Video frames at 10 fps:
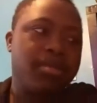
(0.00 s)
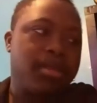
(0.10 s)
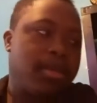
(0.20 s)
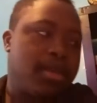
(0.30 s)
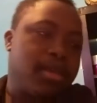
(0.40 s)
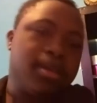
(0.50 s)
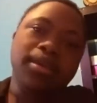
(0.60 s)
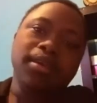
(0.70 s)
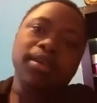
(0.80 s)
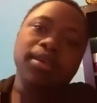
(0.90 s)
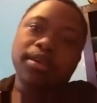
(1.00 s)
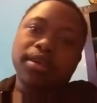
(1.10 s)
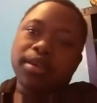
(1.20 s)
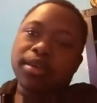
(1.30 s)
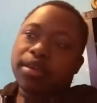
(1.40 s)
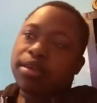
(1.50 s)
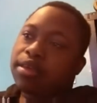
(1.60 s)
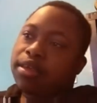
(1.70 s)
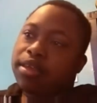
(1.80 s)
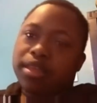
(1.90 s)
Oh, bless. You're
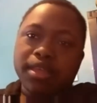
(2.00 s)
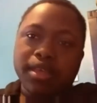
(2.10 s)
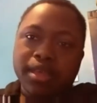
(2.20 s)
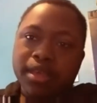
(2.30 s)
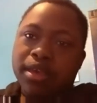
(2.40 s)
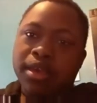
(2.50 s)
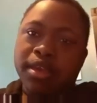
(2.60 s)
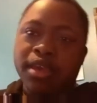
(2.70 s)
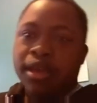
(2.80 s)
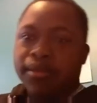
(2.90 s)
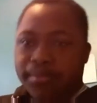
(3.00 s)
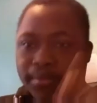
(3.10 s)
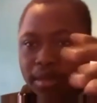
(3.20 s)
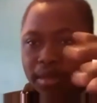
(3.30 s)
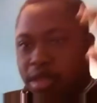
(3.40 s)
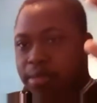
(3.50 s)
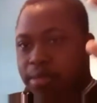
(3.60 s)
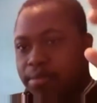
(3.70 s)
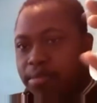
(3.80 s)
welcome. Yes, thank you, Jackie.